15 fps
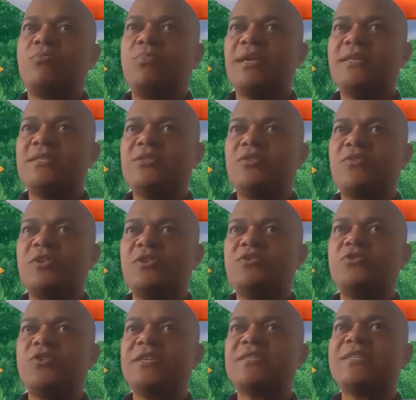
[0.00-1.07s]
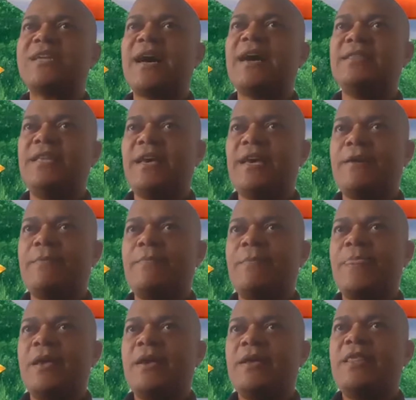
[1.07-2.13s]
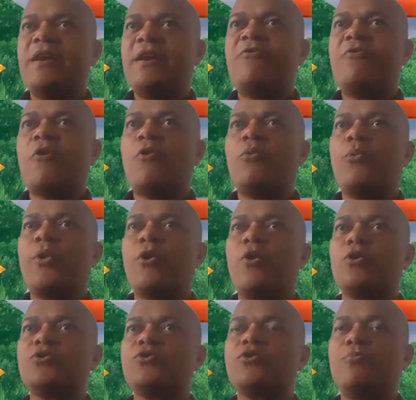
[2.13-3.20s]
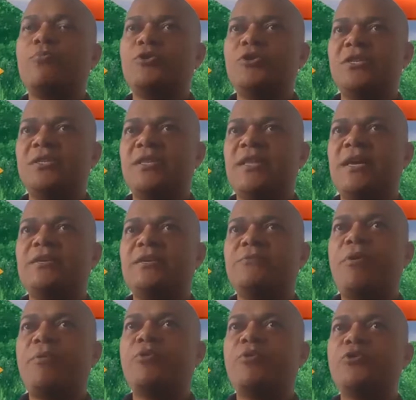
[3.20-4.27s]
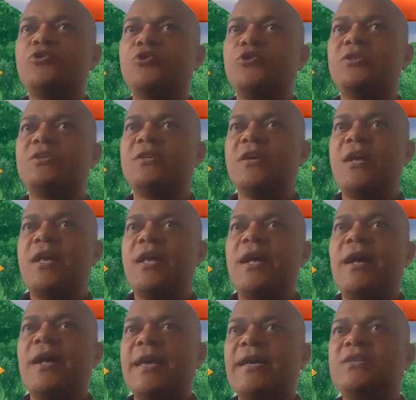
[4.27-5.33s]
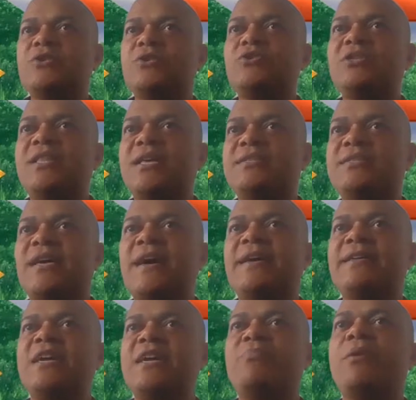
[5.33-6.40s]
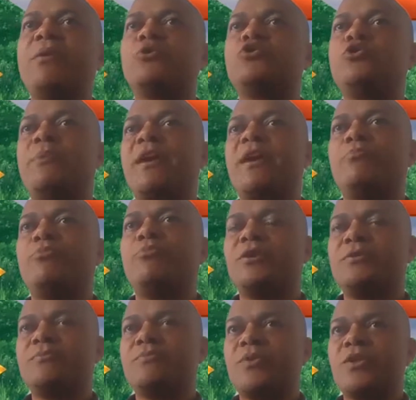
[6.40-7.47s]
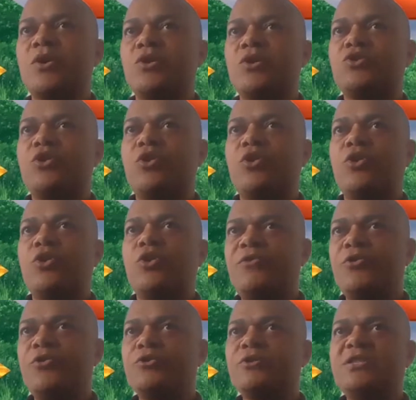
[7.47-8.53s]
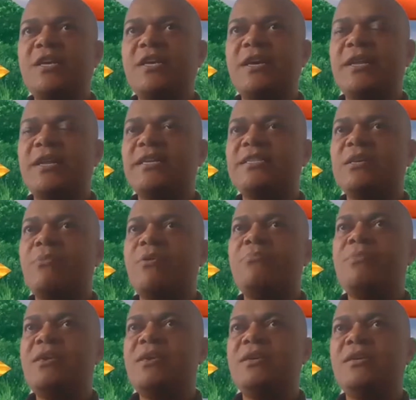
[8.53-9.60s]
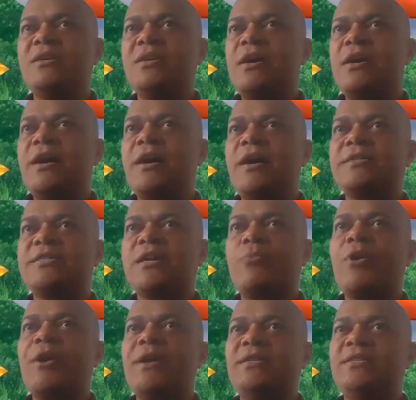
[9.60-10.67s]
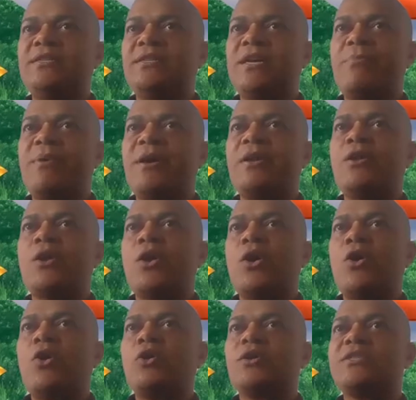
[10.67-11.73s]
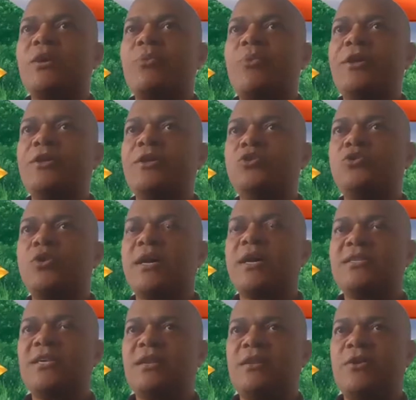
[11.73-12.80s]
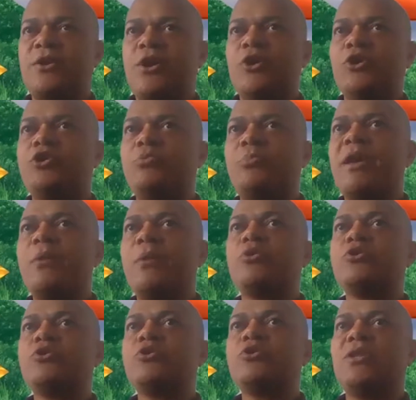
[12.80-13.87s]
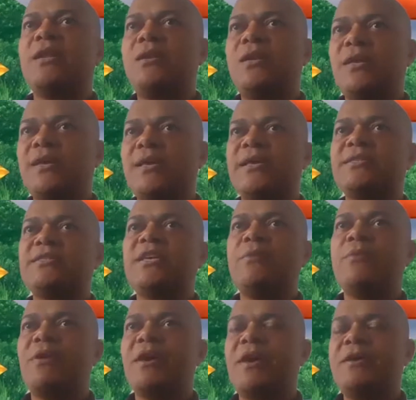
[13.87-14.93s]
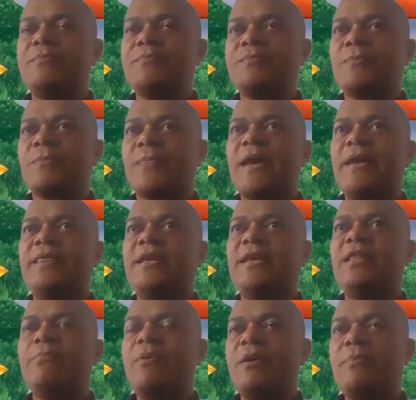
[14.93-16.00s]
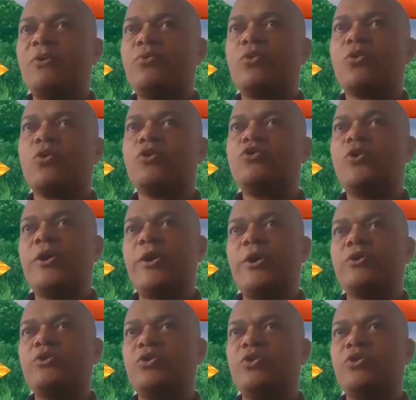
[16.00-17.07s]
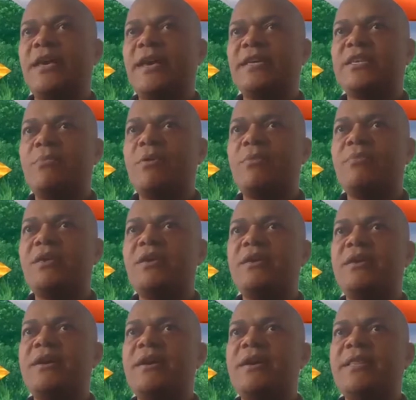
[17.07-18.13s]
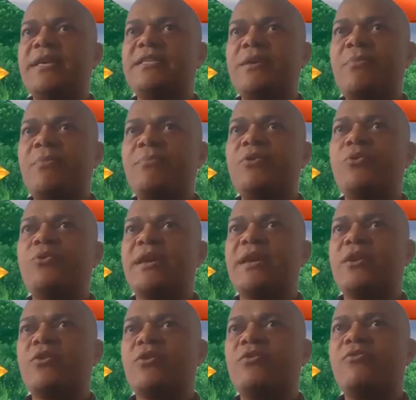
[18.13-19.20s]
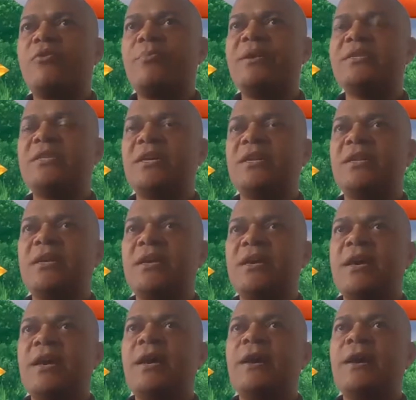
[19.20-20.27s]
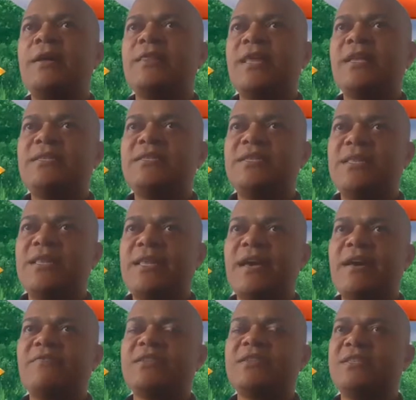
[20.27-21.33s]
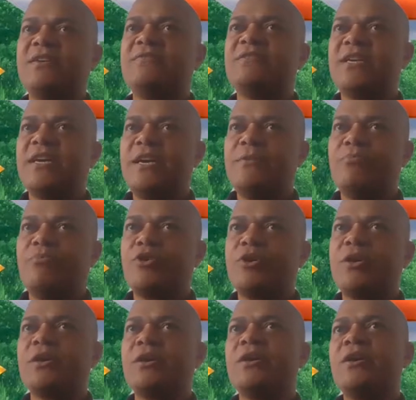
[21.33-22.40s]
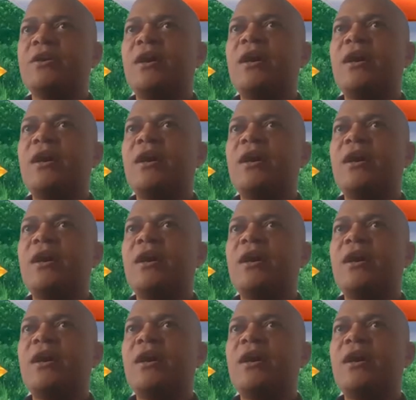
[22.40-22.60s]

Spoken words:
or places of interest are there. Therefore, we're also pushing that people should get onto that site and be able to make a booking. So if you see an SMME somewhere in Durban or somewhere in Newcastle, you should be able to then click and say pay, and then the payment will go to the SMME. The SMME will get a confirmation that they have received a booking